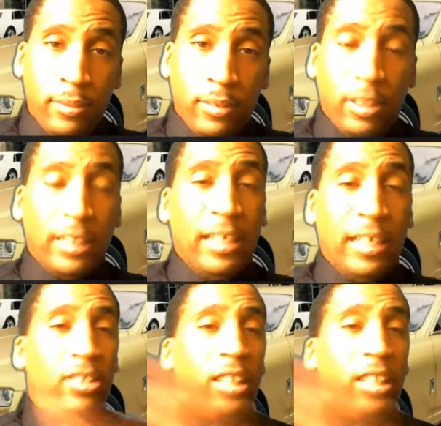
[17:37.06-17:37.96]
So
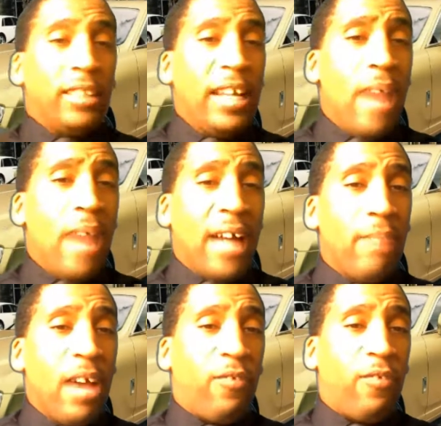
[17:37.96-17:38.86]
because anybody can
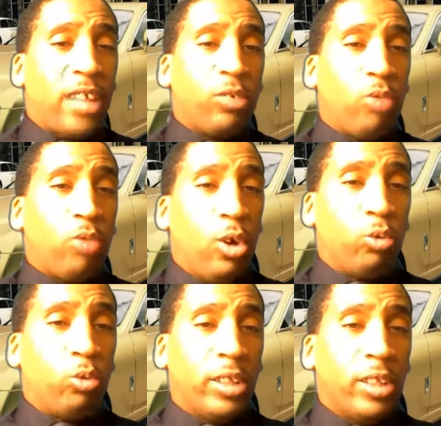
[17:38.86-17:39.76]
manufacture Rolls
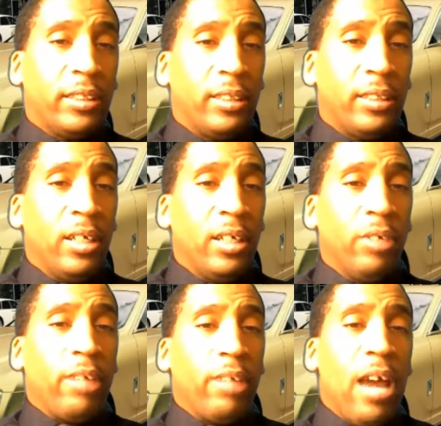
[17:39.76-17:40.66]
Royces,
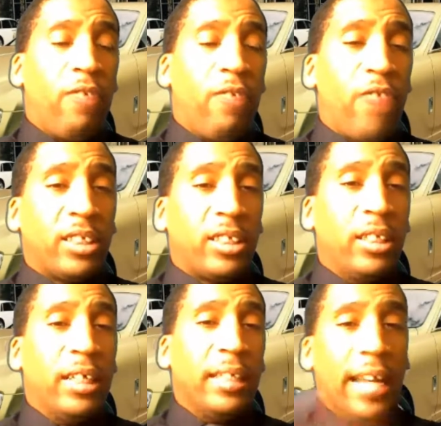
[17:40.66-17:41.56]
we can manufacture
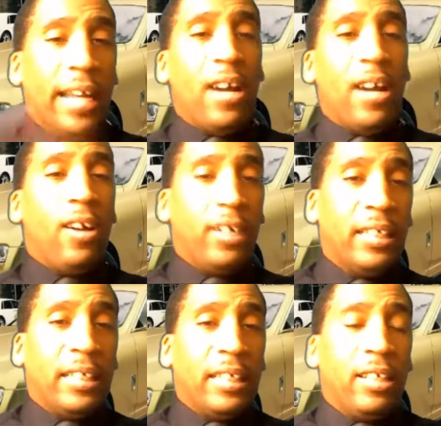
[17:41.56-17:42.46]
Hyundai and all of
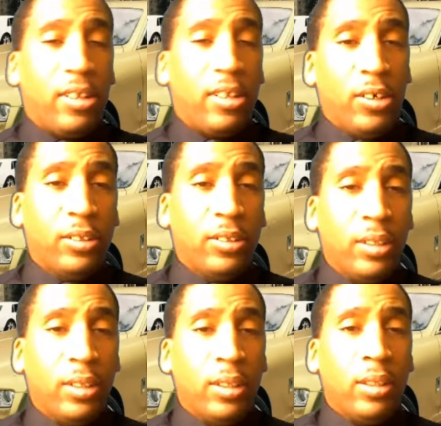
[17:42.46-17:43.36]
this here in the third.
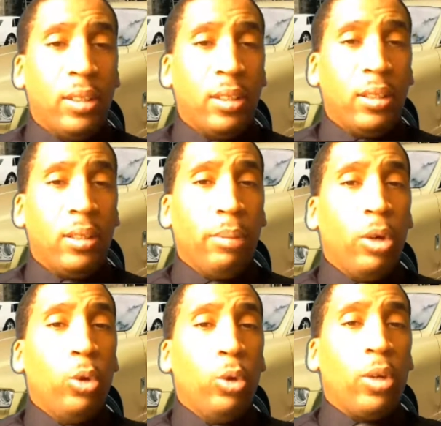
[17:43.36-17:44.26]

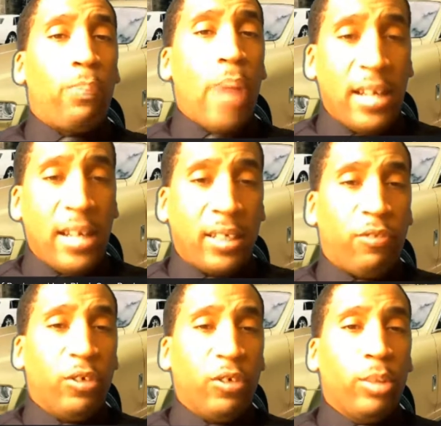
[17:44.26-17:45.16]
But who the patent come
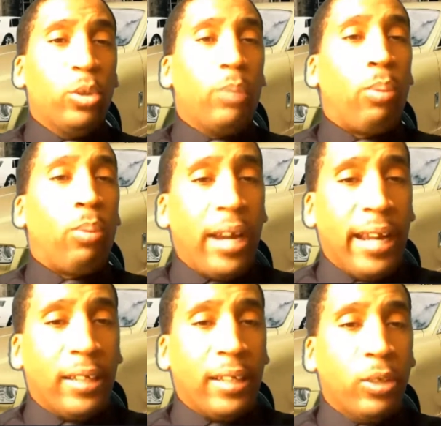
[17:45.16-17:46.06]
from? Who the
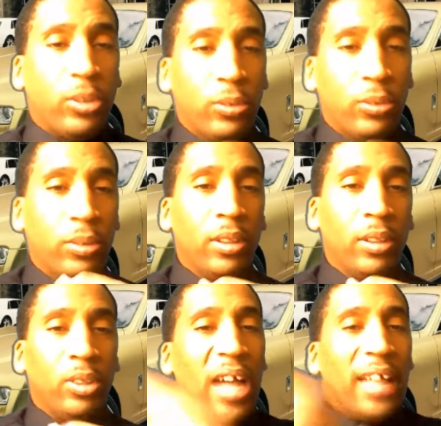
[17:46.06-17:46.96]
brand go to?
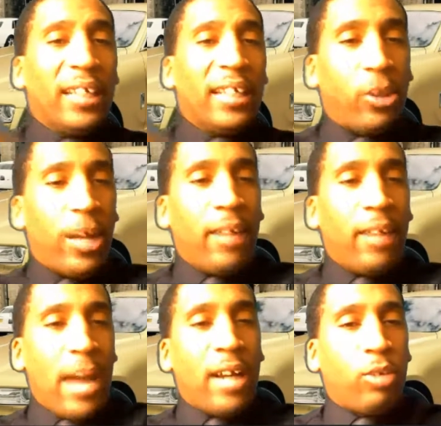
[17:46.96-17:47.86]
You got to get
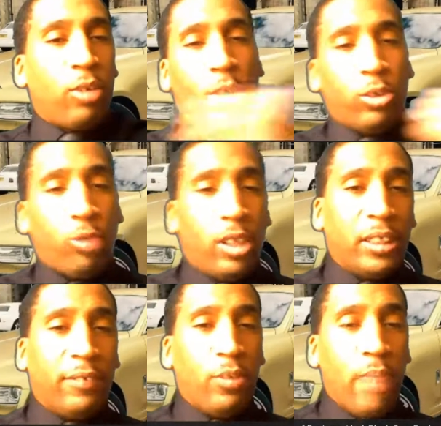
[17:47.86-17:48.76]
credit back to Rolls
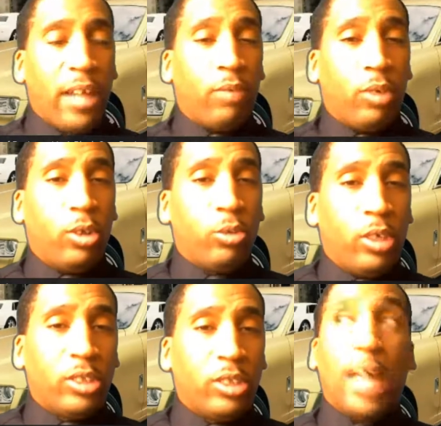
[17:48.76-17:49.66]
Royce. If you're making Rolls
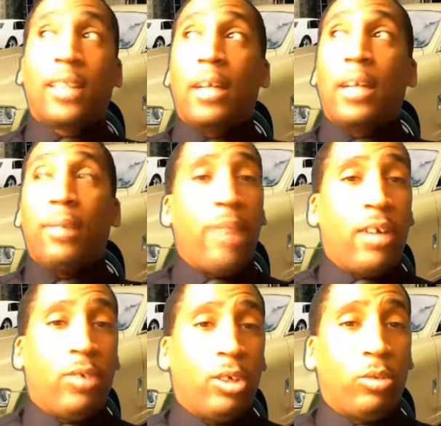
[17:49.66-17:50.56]
Royce, you got to come in and
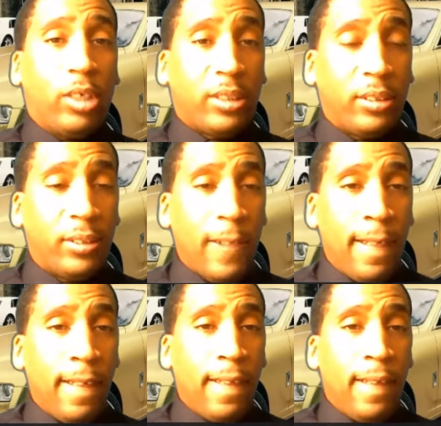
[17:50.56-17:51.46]
make Rolls Royces.
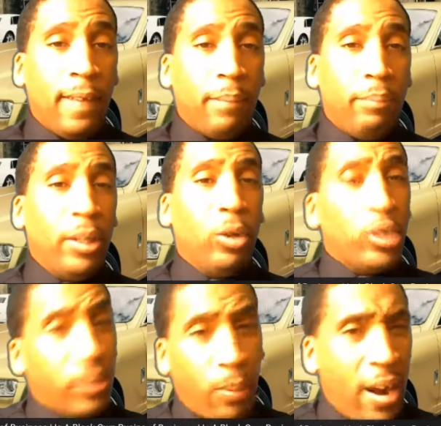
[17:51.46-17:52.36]
But who
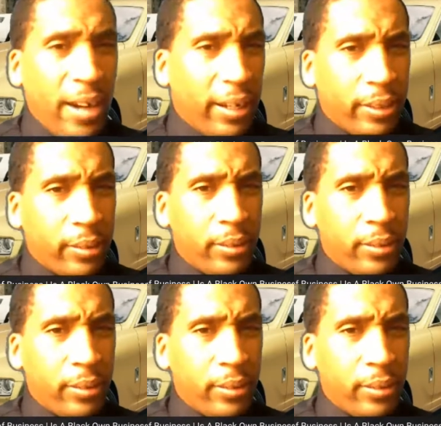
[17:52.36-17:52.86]
is the brand?